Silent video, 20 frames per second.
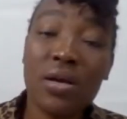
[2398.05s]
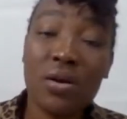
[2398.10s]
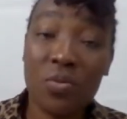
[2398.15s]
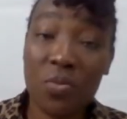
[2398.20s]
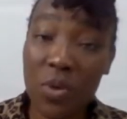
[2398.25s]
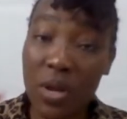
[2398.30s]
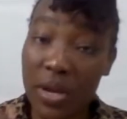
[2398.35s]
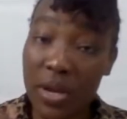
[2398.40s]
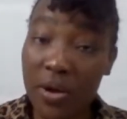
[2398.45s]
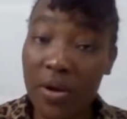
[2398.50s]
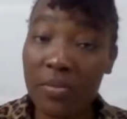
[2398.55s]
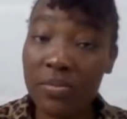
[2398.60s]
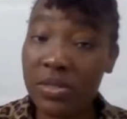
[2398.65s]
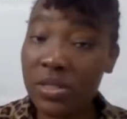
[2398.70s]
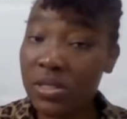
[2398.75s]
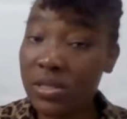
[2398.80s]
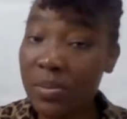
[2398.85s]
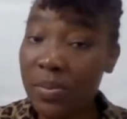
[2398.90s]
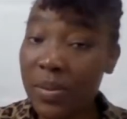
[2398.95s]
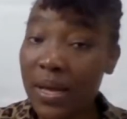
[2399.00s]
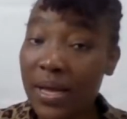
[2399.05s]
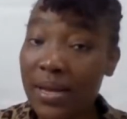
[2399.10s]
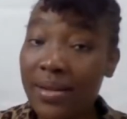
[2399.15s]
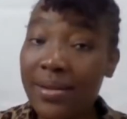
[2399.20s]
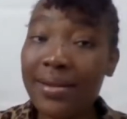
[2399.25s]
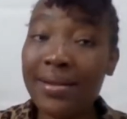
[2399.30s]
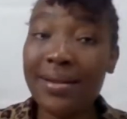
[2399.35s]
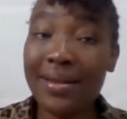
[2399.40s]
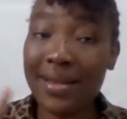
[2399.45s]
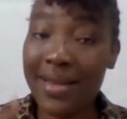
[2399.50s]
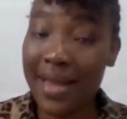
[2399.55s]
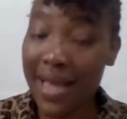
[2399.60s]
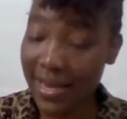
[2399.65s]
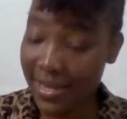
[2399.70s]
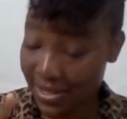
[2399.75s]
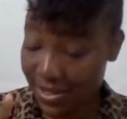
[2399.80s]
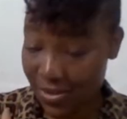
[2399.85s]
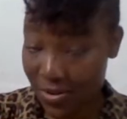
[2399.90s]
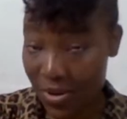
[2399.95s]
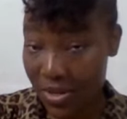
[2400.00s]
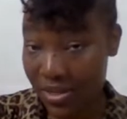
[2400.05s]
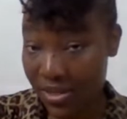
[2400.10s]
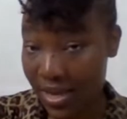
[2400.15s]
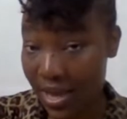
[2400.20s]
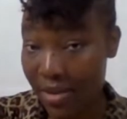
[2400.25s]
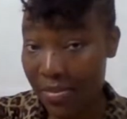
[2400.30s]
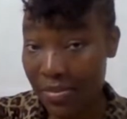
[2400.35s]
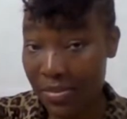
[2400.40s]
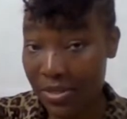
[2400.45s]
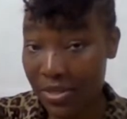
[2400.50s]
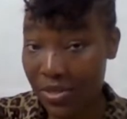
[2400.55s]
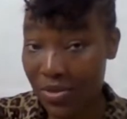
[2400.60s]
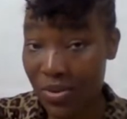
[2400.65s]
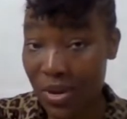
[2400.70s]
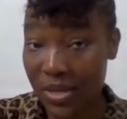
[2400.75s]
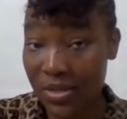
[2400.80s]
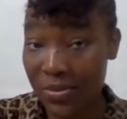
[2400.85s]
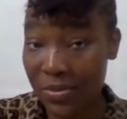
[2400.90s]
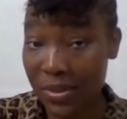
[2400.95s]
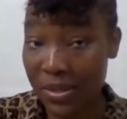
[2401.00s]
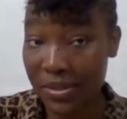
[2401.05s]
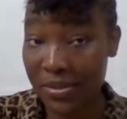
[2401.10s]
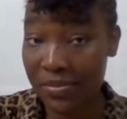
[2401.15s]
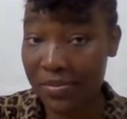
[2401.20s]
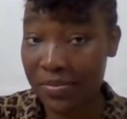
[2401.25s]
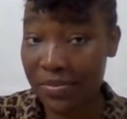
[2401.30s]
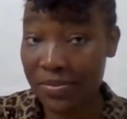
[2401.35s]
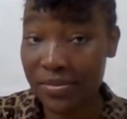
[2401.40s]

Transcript: When you come to Japan, that is going to happen to you as well.